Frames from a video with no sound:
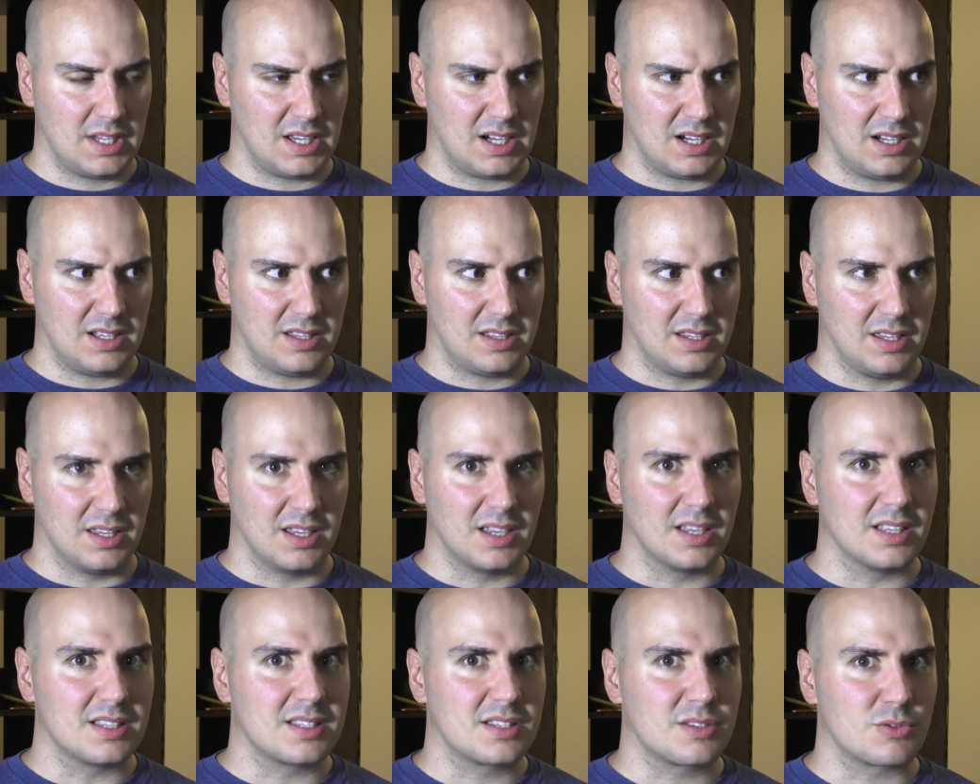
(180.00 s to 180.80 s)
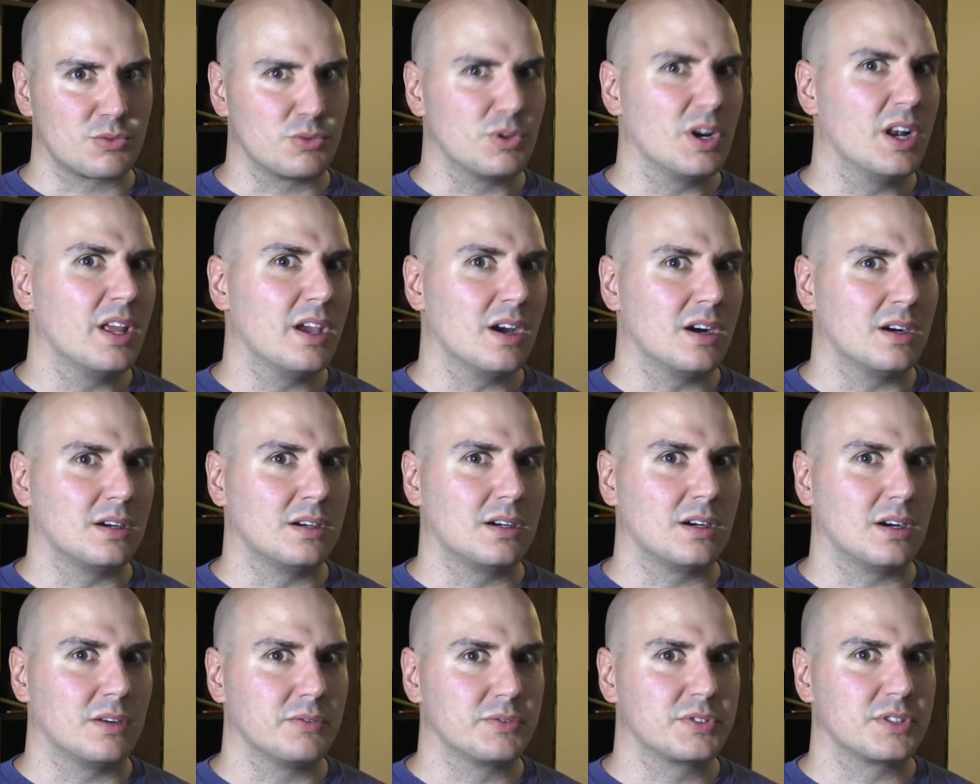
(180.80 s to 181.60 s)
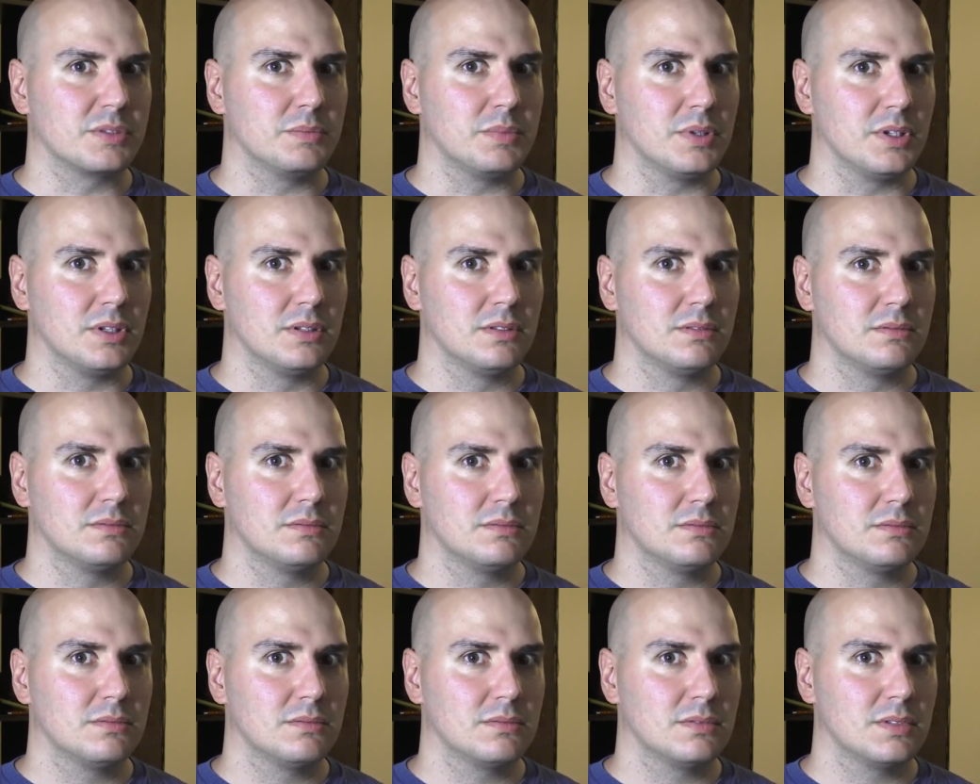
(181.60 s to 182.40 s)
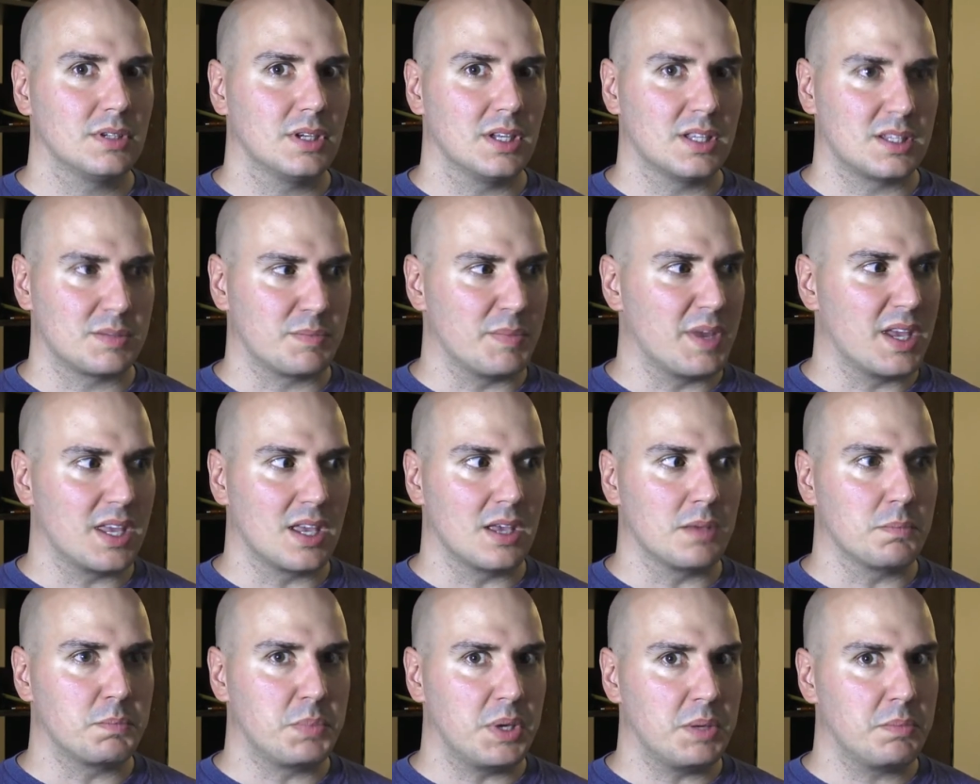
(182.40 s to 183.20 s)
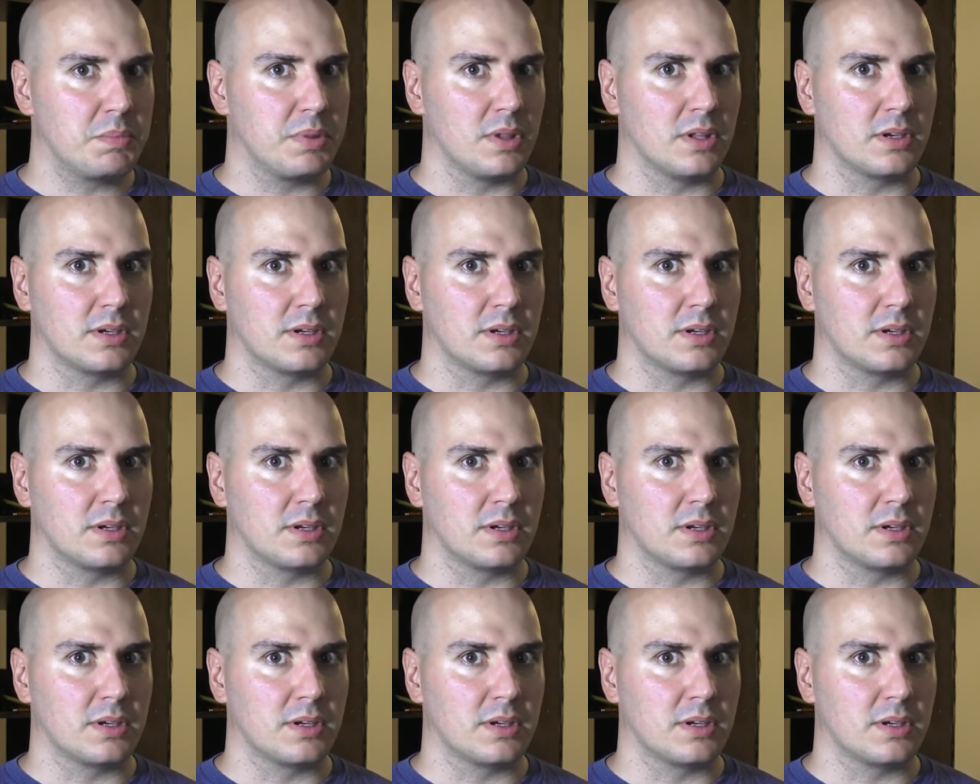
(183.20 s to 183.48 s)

I think it's really uncomfortable. It's making people